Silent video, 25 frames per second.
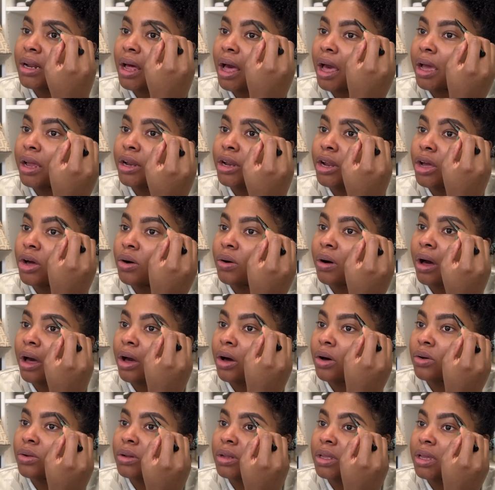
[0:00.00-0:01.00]
I know I
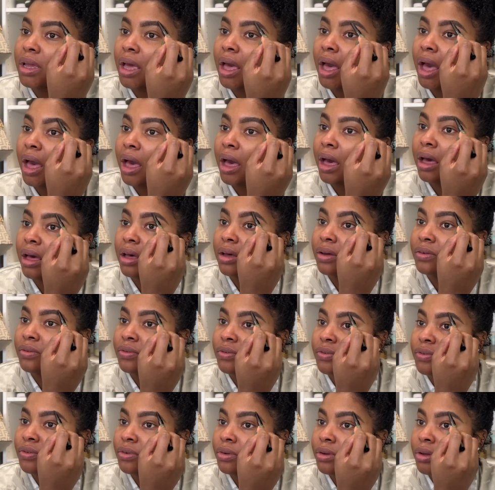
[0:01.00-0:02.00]
only have
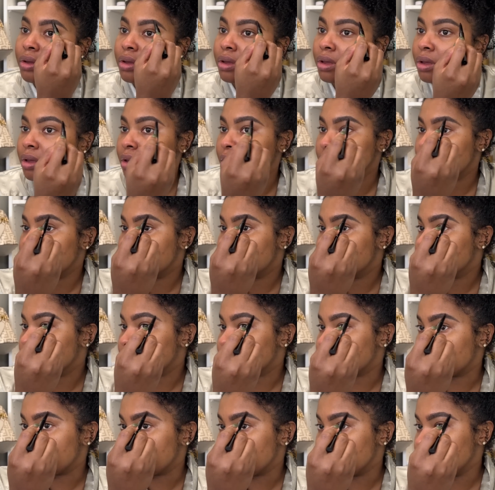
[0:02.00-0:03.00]

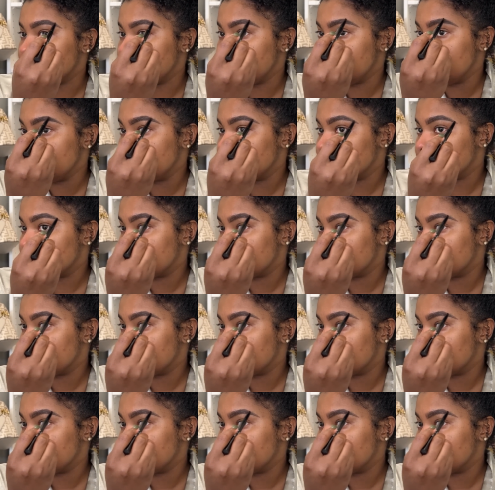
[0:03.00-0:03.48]
three,